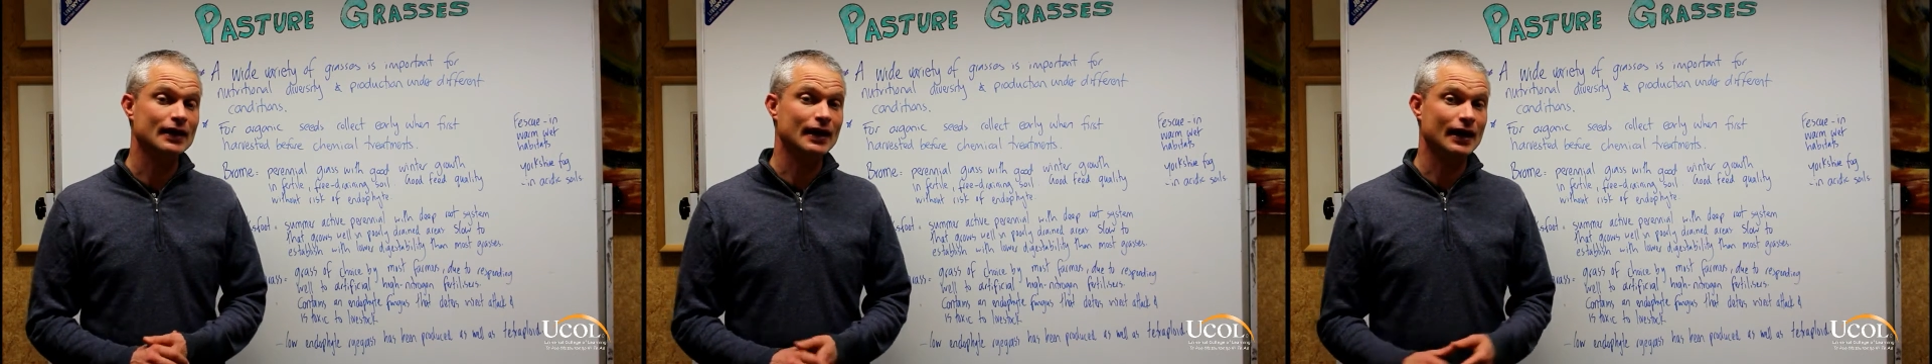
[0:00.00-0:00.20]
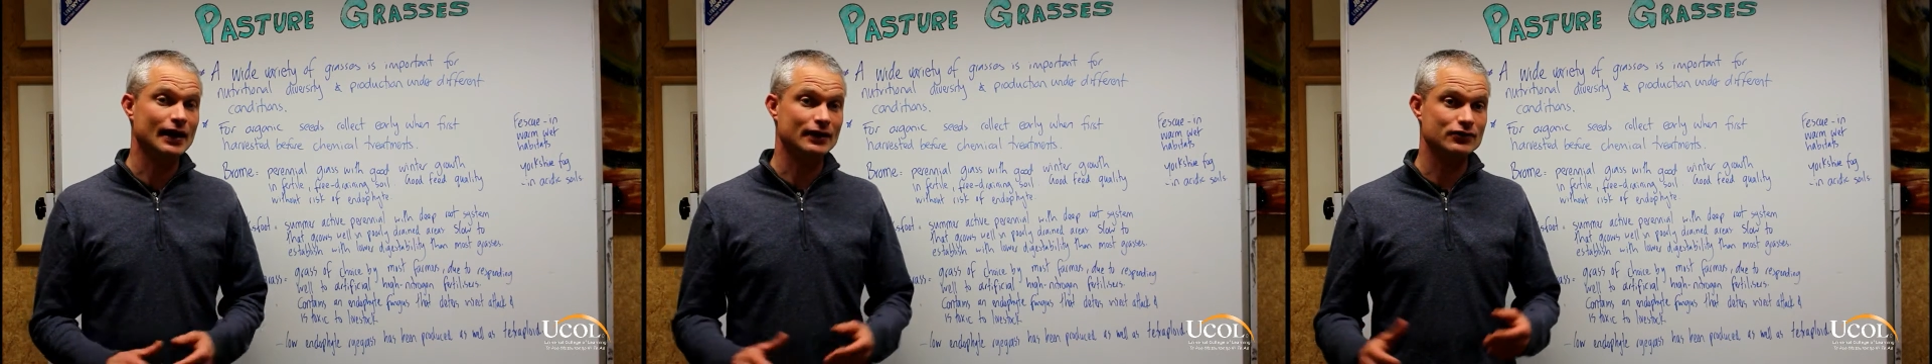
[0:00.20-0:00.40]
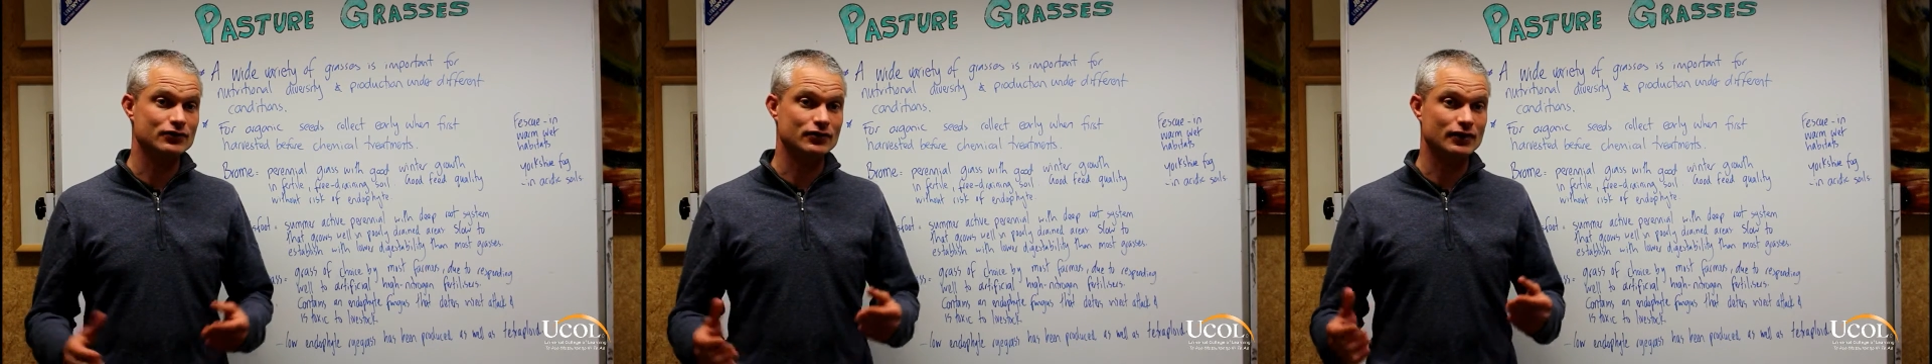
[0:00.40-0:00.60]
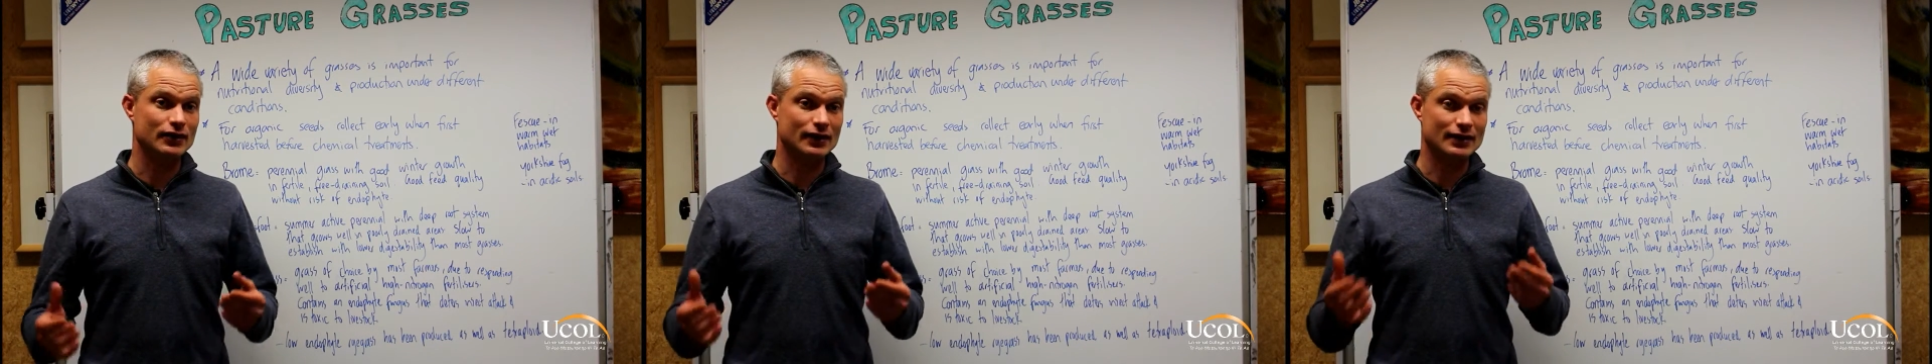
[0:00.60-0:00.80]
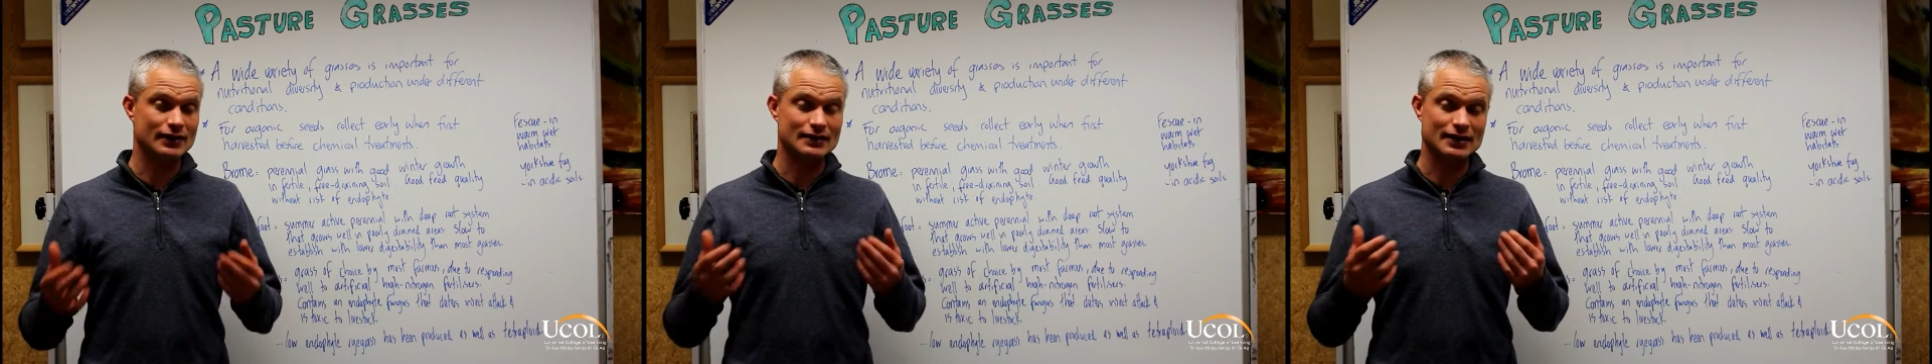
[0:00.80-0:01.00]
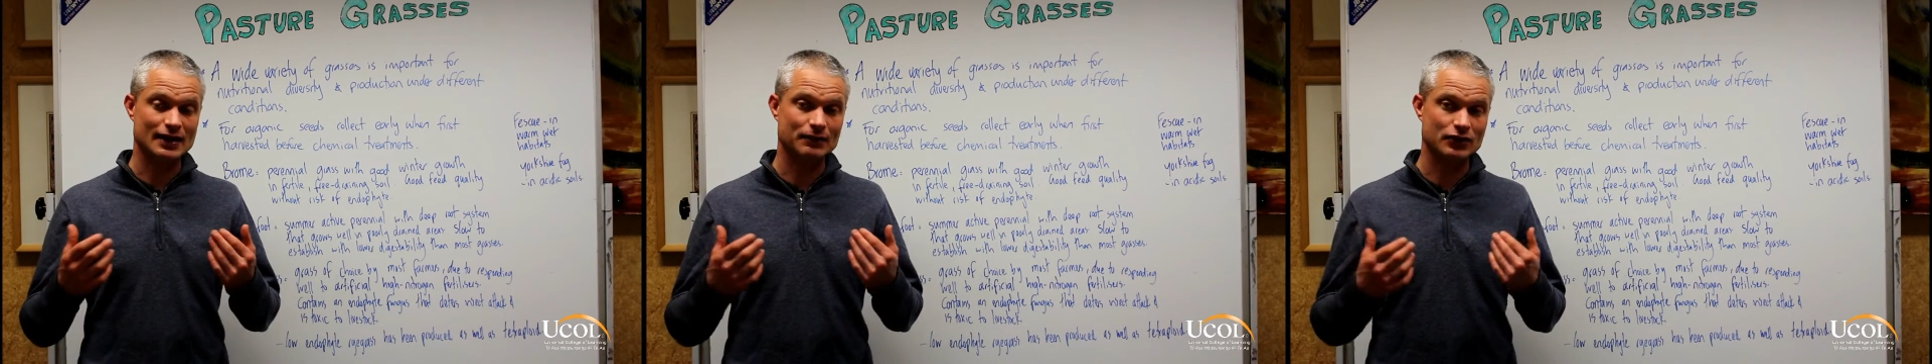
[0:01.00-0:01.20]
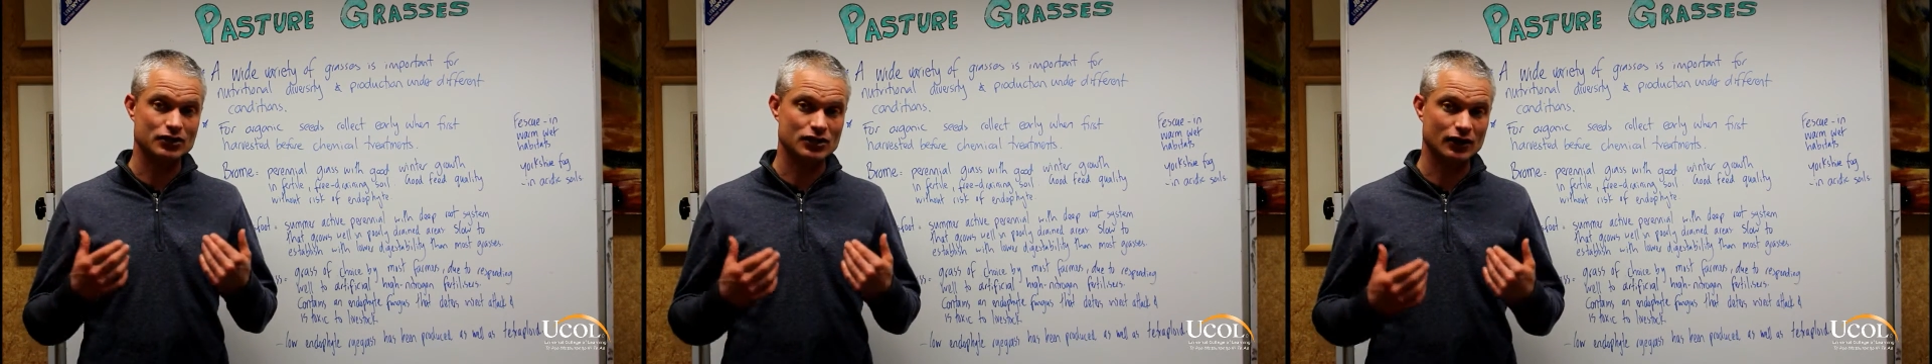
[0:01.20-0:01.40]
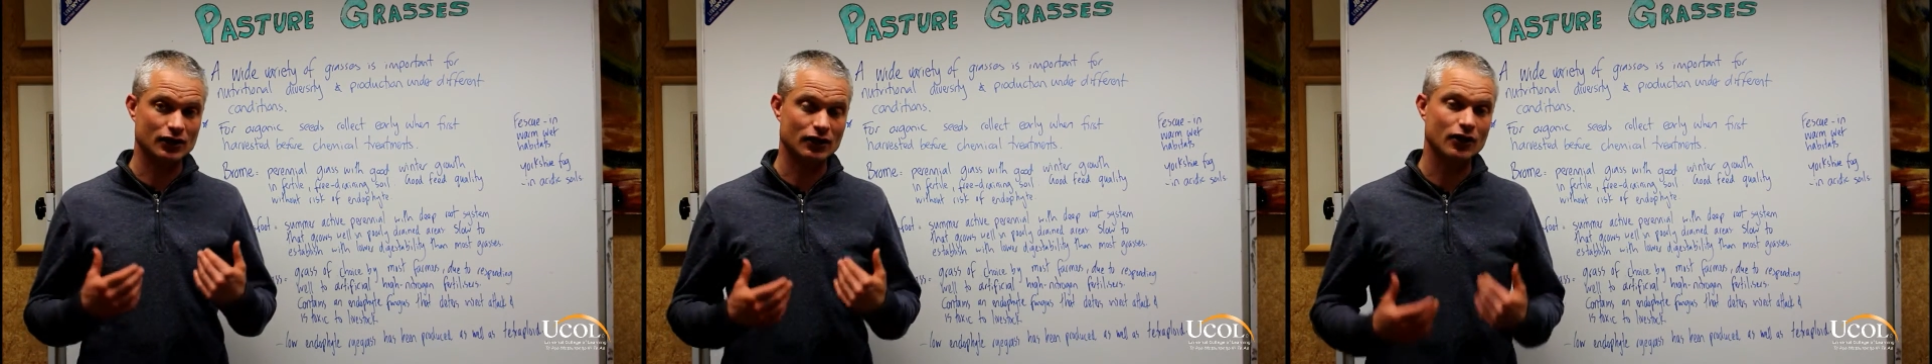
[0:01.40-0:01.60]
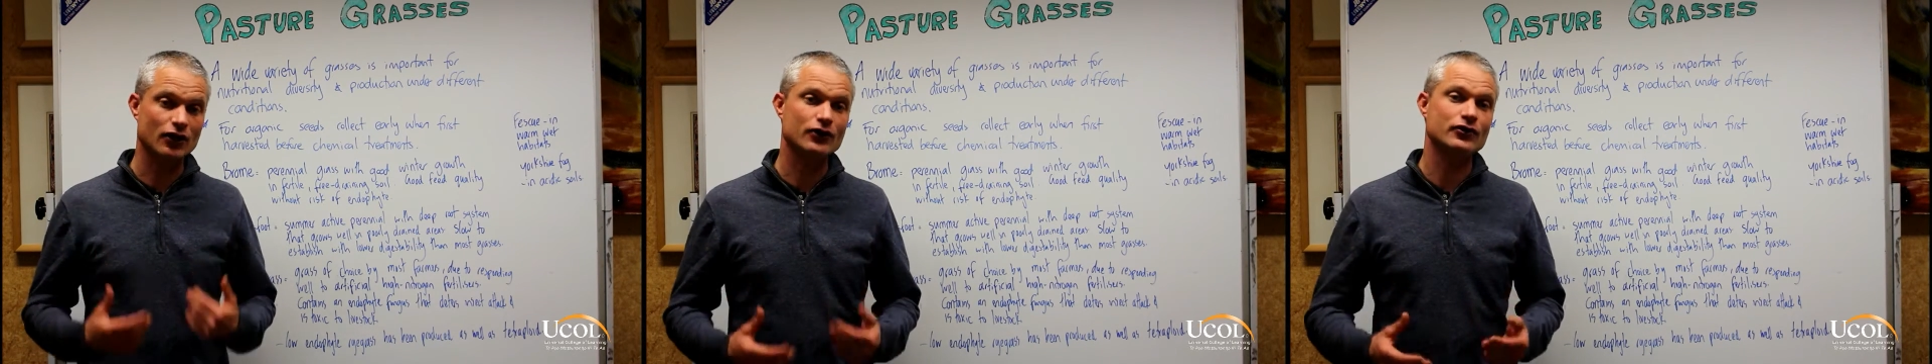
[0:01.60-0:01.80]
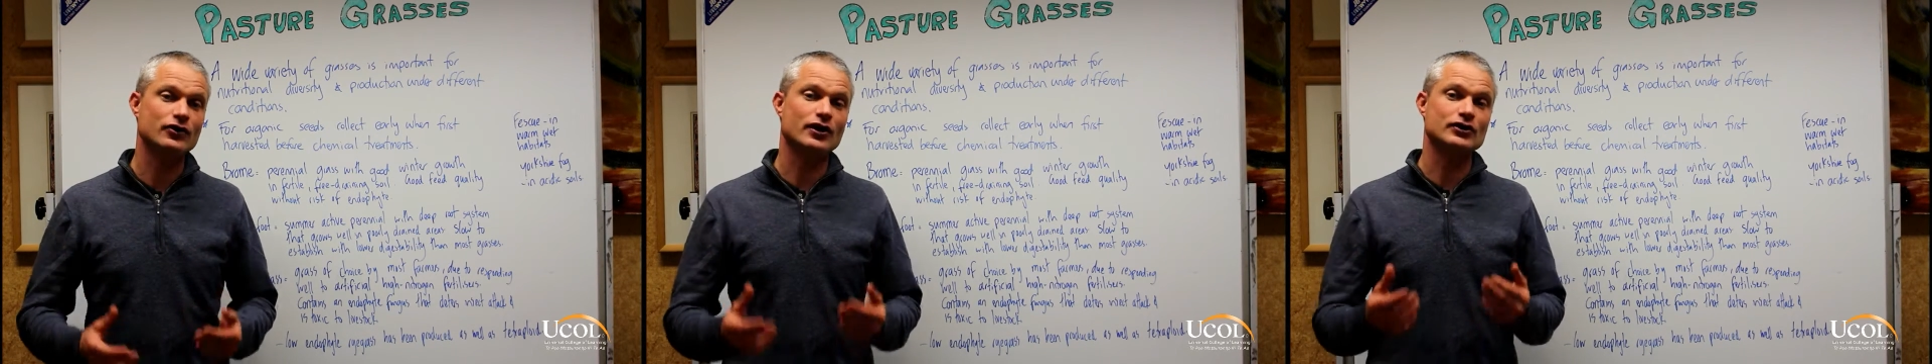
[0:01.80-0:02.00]
and establishing a
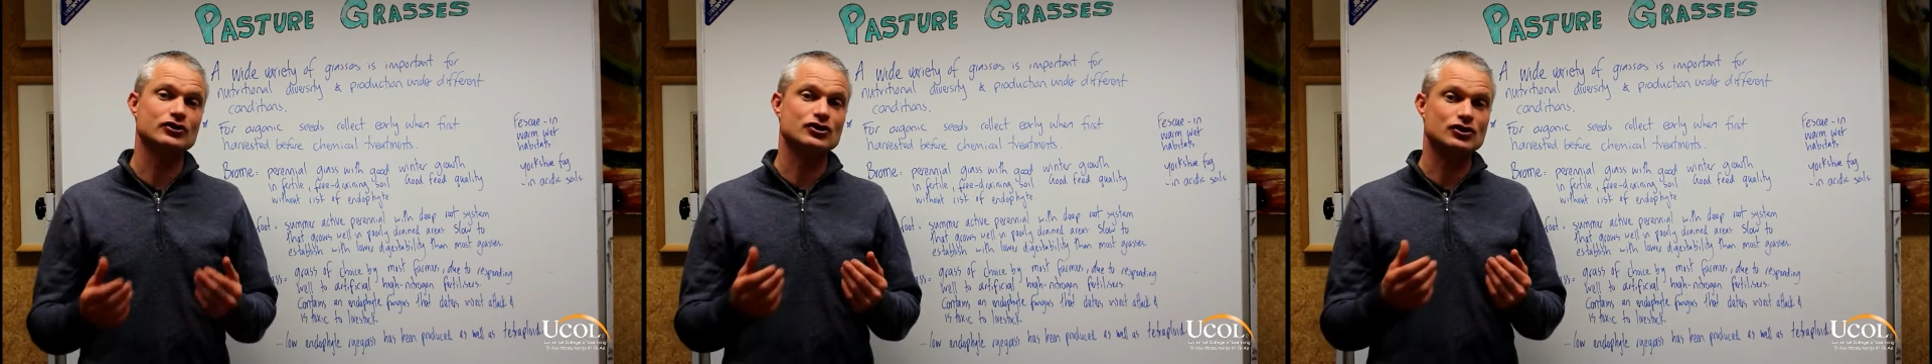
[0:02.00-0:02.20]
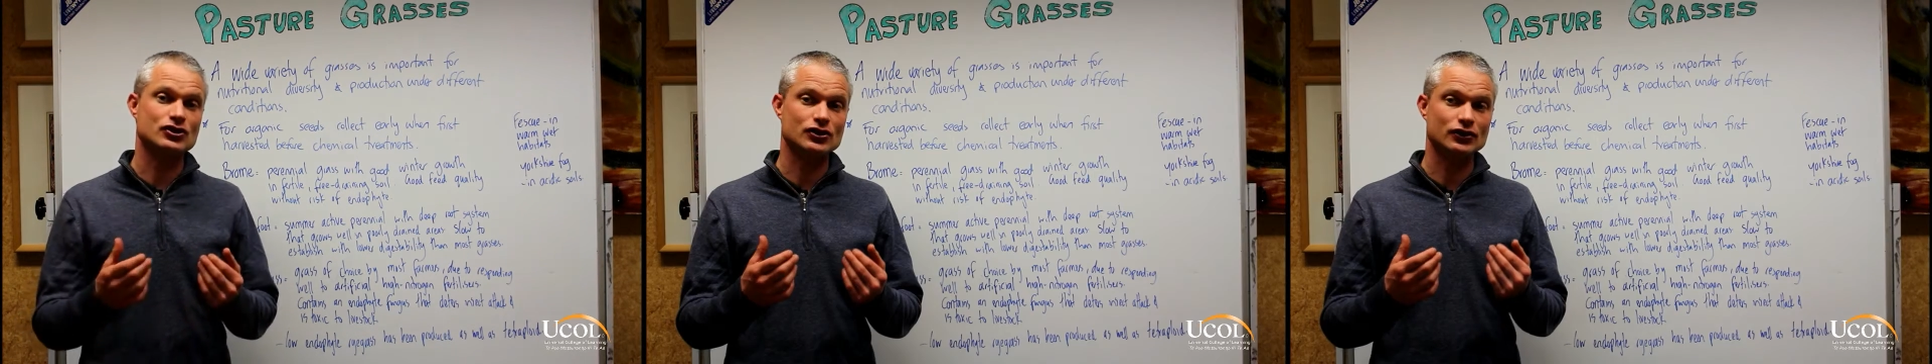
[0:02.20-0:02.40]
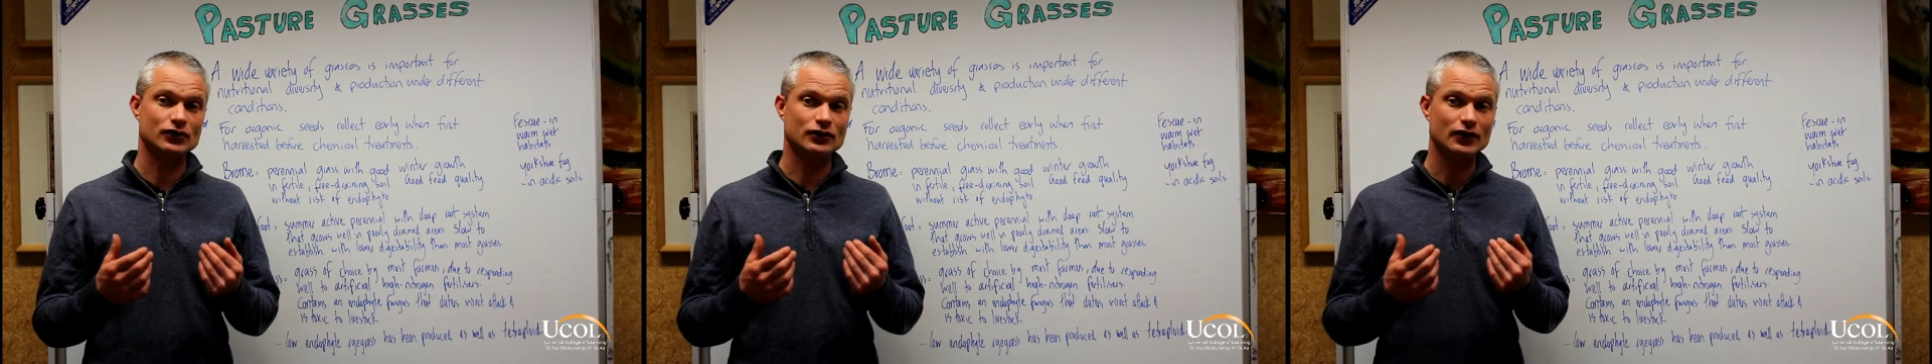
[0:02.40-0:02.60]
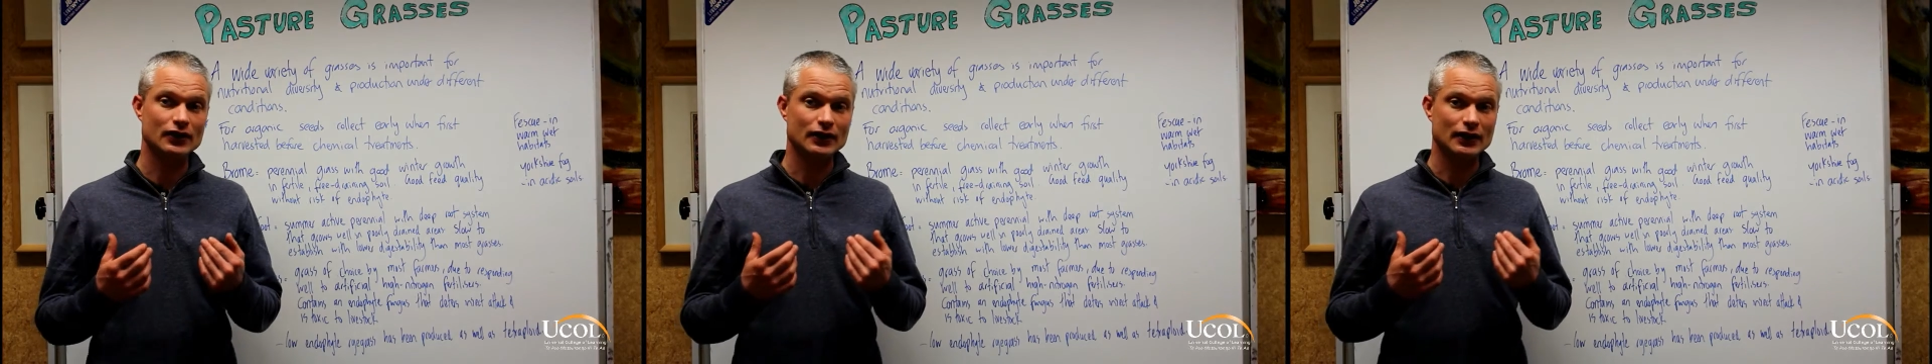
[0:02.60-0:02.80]
low nitrogen